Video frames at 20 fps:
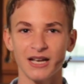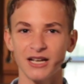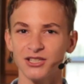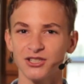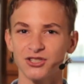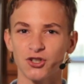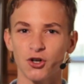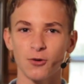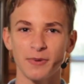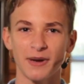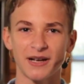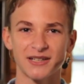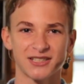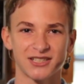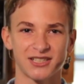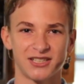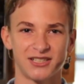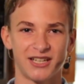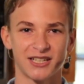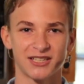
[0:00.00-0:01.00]
Soap has a
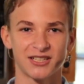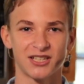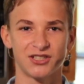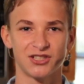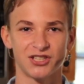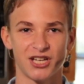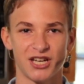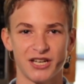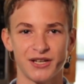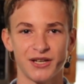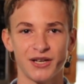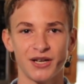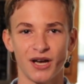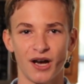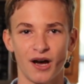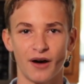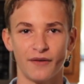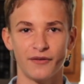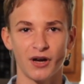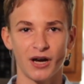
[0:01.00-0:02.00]
connected chain
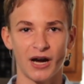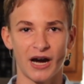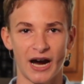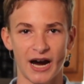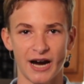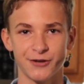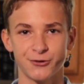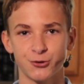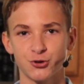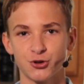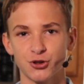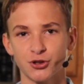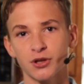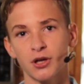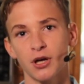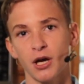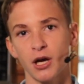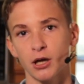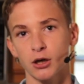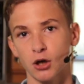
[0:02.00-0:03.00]
of hydrogen,
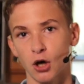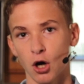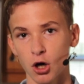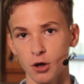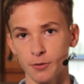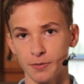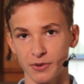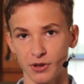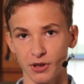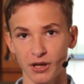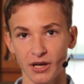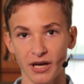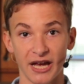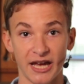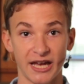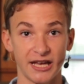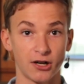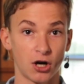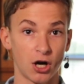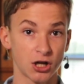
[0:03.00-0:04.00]
carbon,
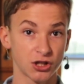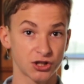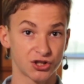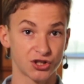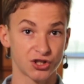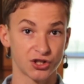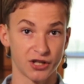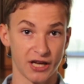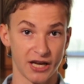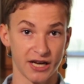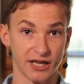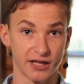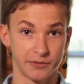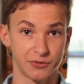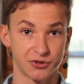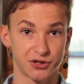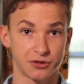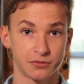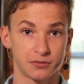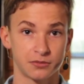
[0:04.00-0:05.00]
and oxygen
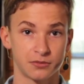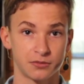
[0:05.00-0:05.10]
atoms.